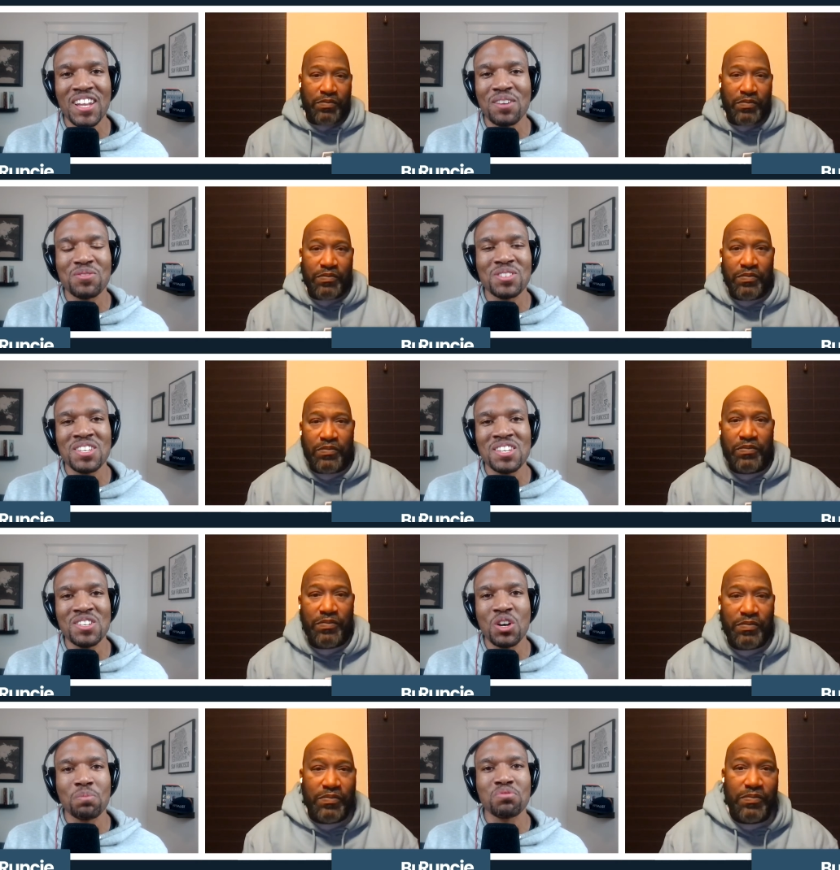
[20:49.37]
Speaker 1: NFT
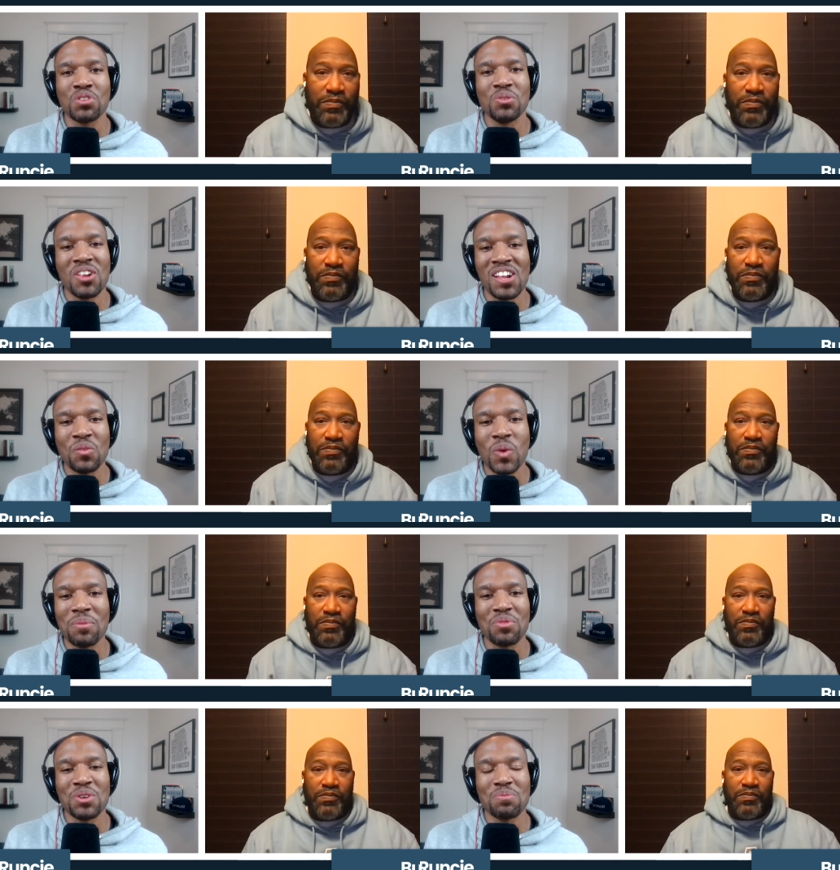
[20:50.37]
approach and
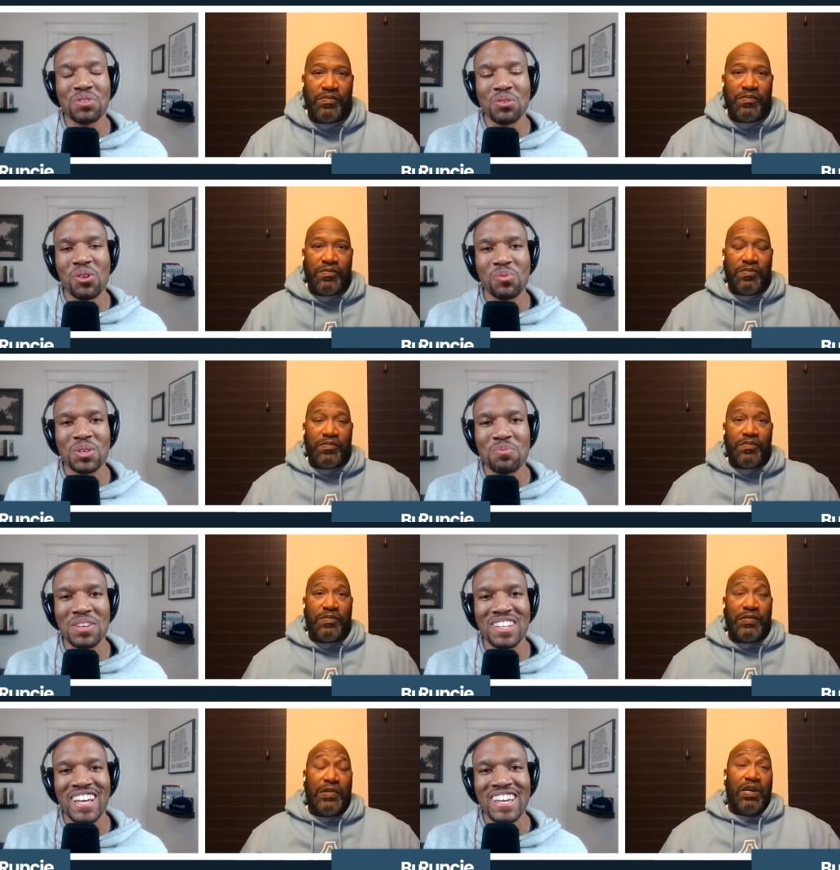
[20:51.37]
Web3 approach would have
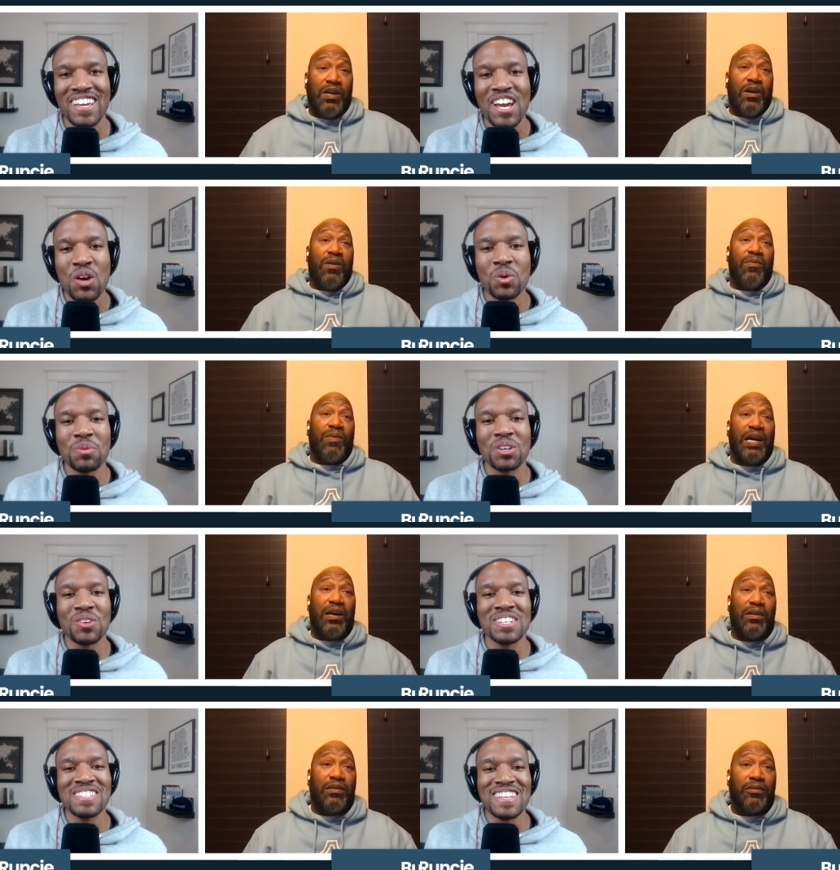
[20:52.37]
been like, it would have been
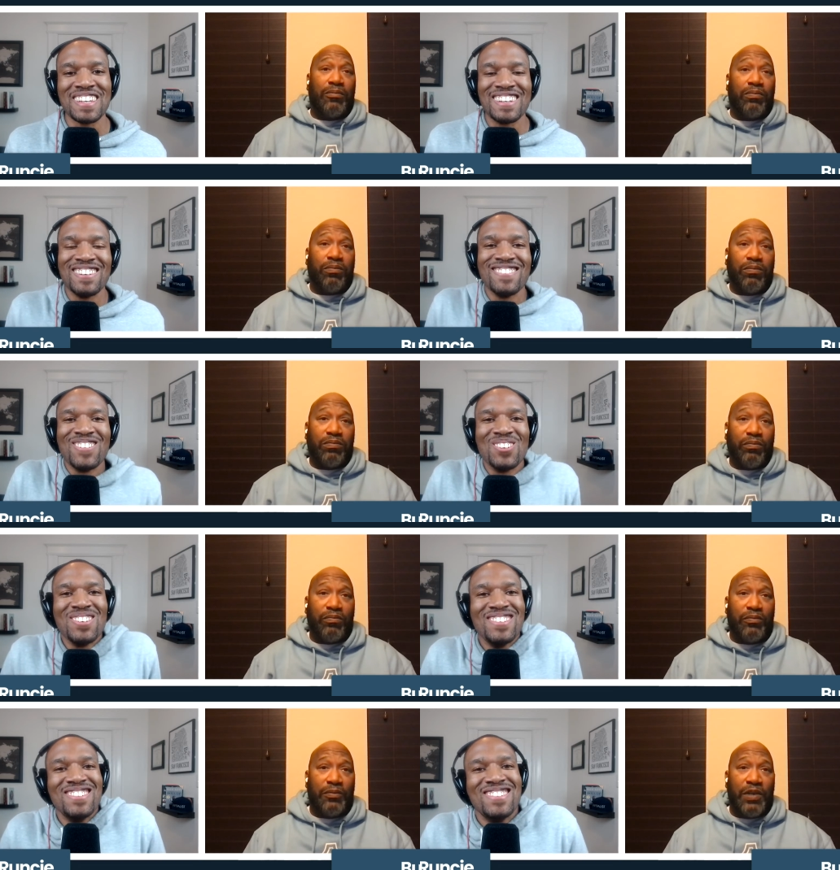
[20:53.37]
crazy.
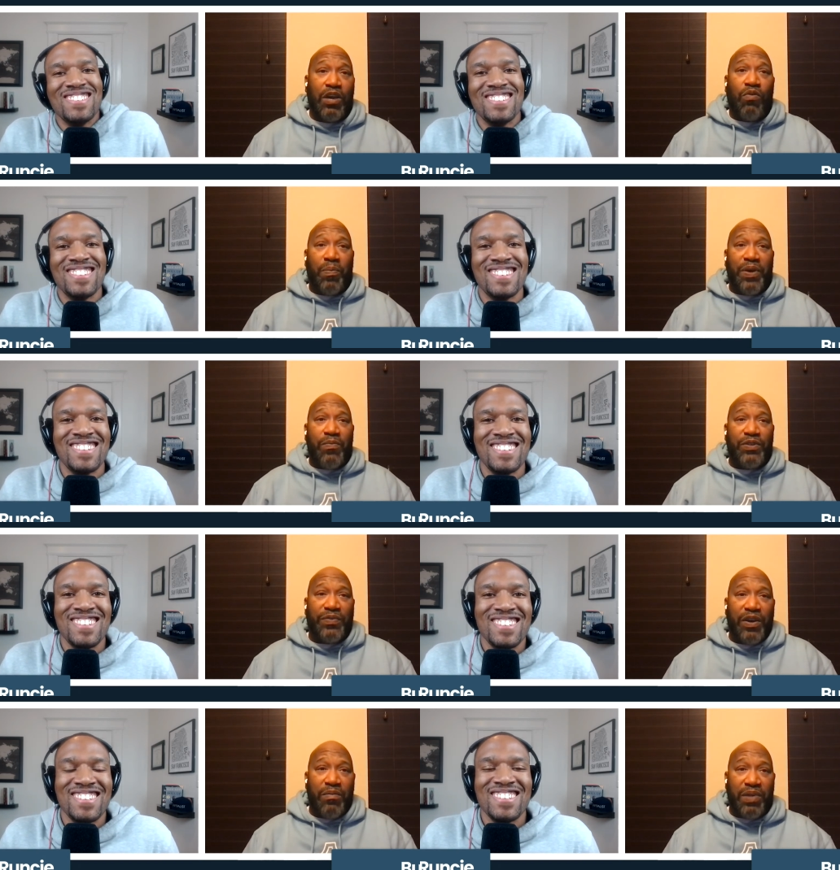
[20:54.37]
Well, Pimp
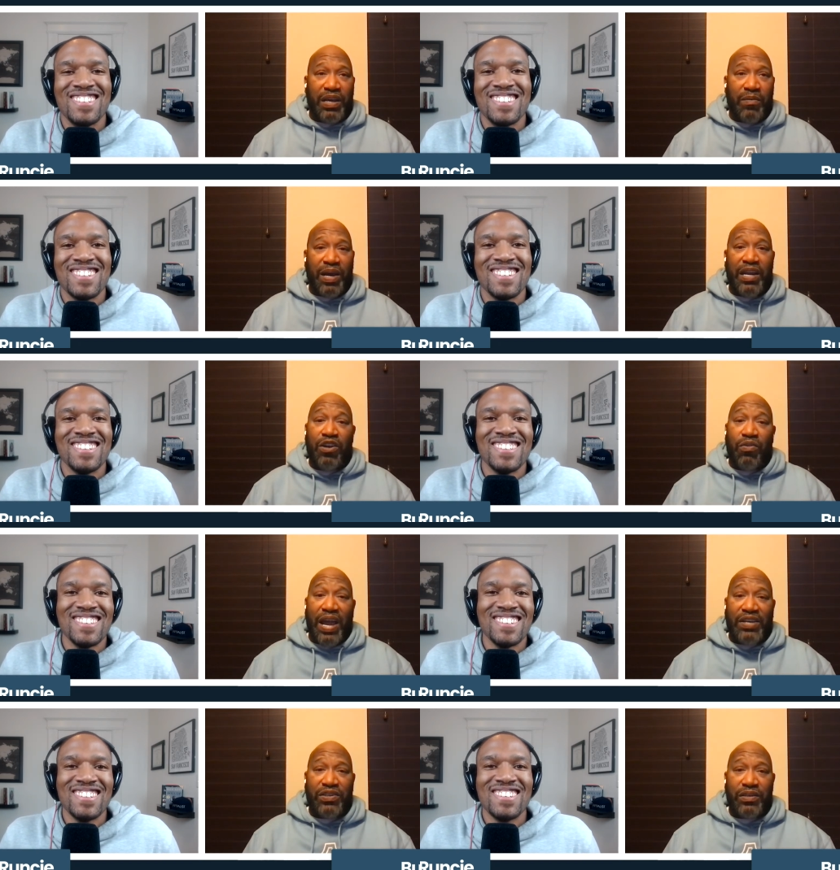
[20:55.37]
Speaker 2: was very big about
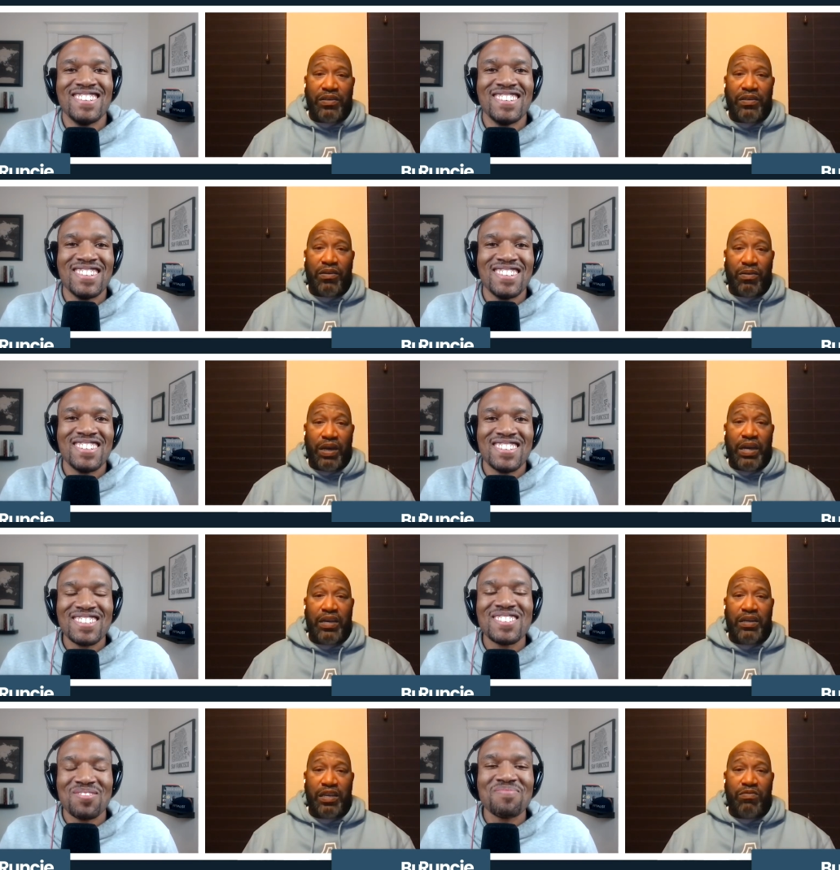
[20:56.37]
interaction,
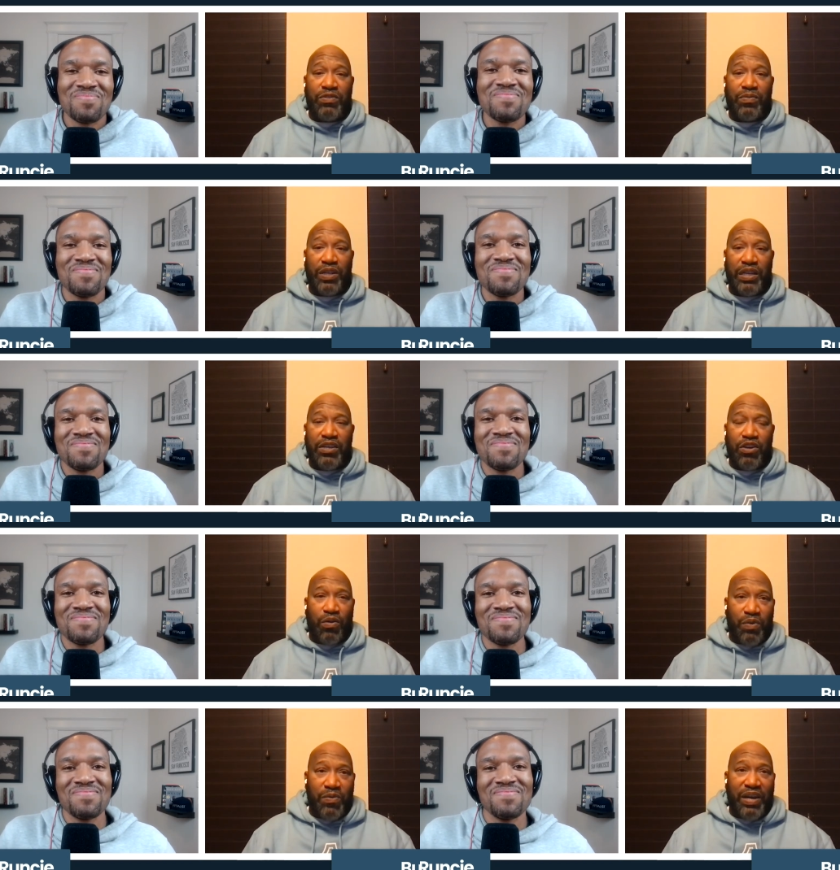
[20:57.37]
right? He was really, you
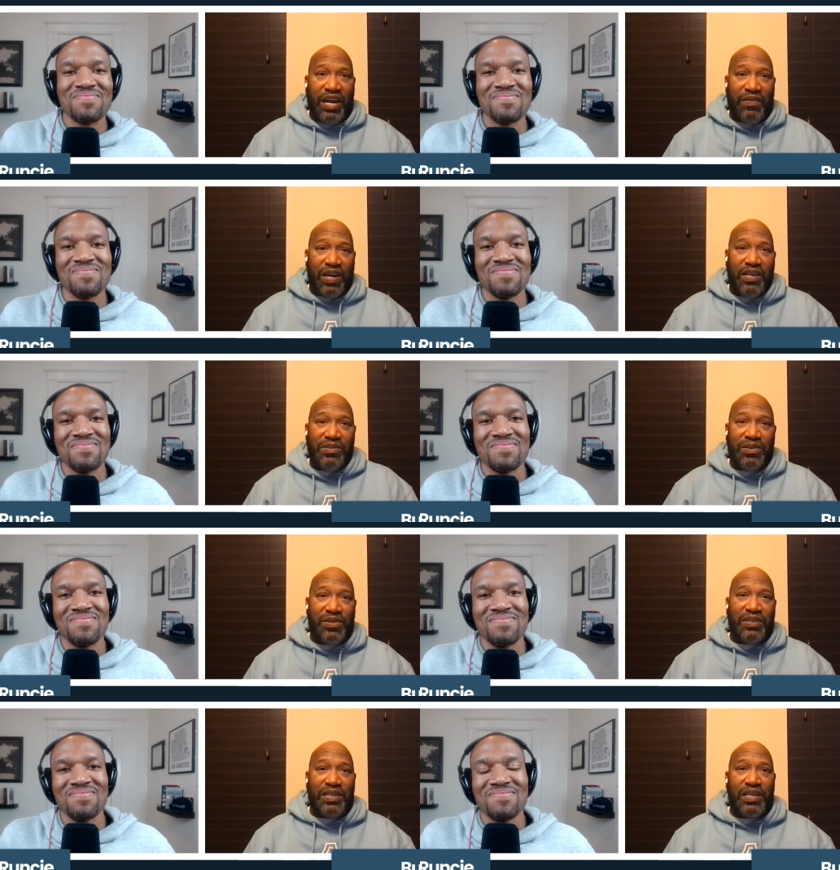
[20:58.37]
know, we would have
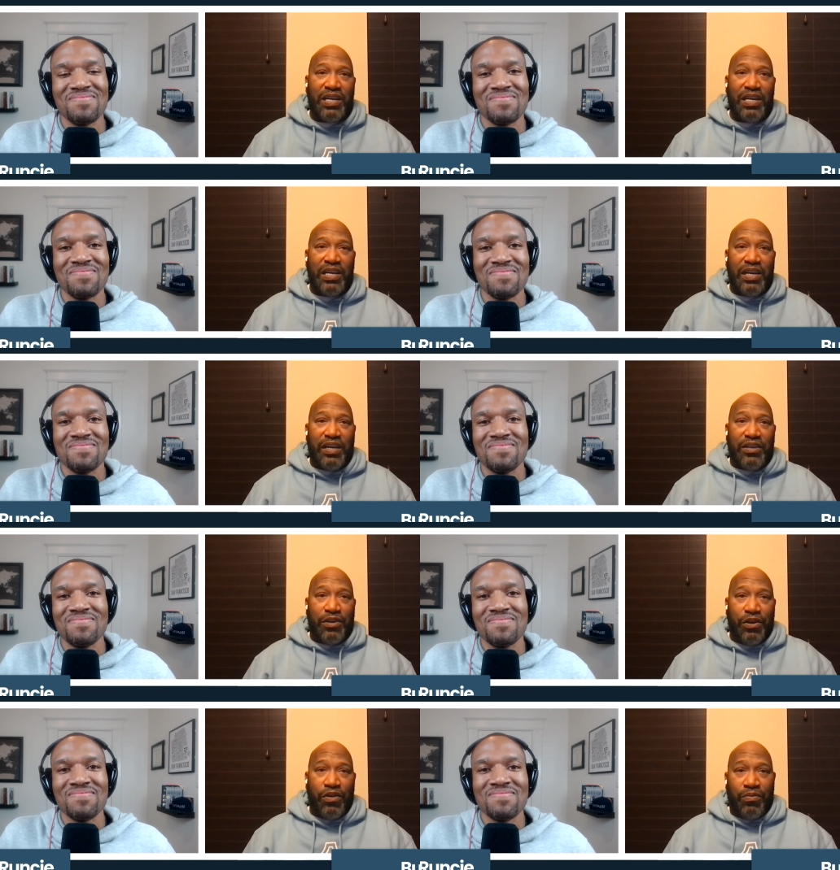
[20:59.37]
concerts and,
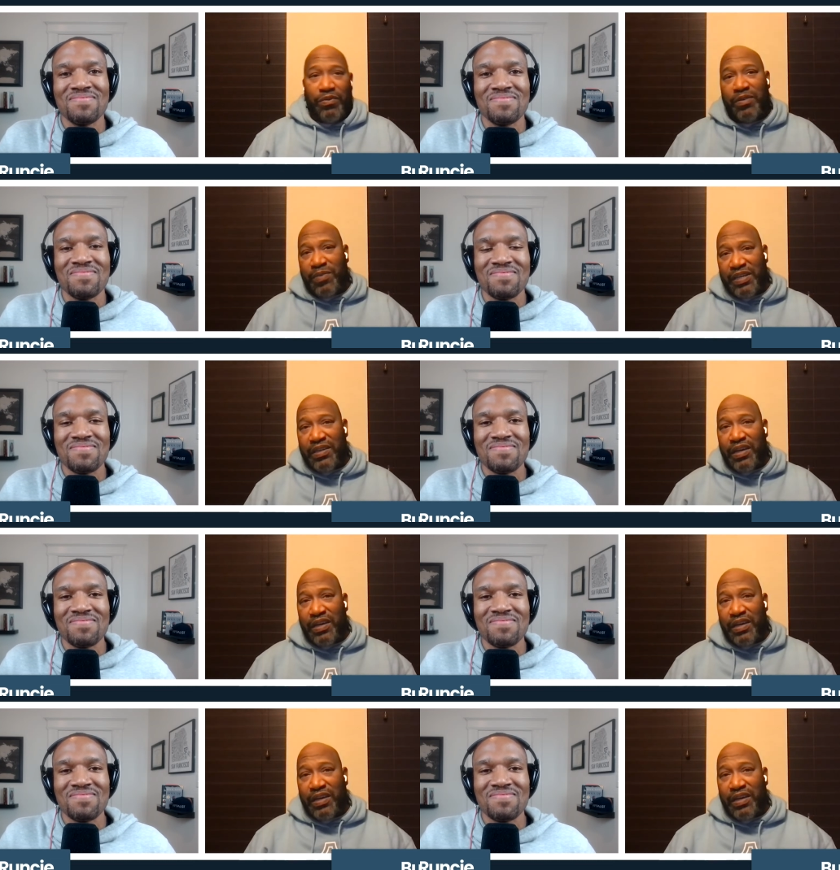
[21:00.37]
you know, we'd be